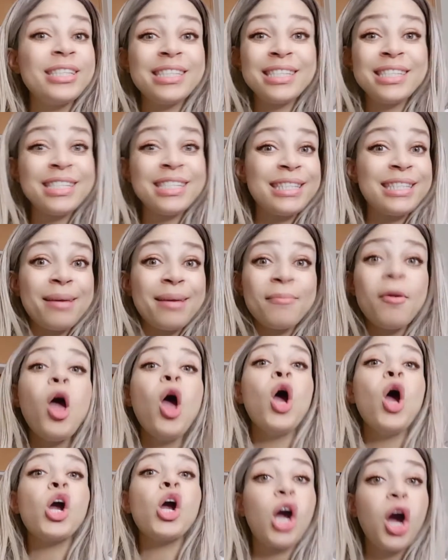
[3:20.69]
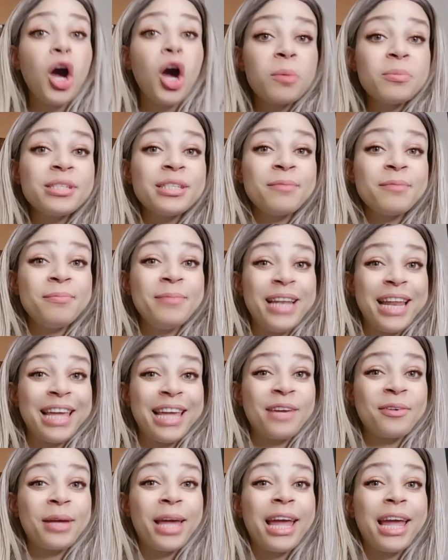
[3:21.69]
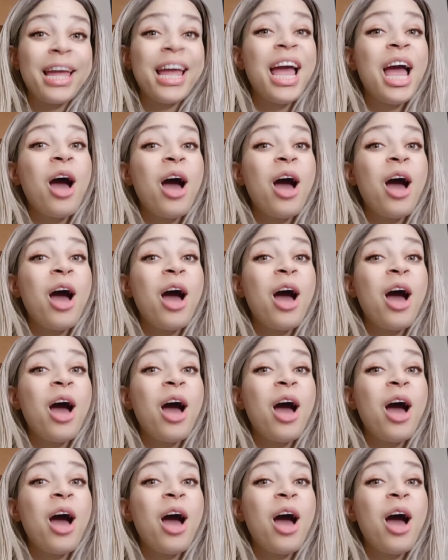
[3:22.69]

system comes in play, okay?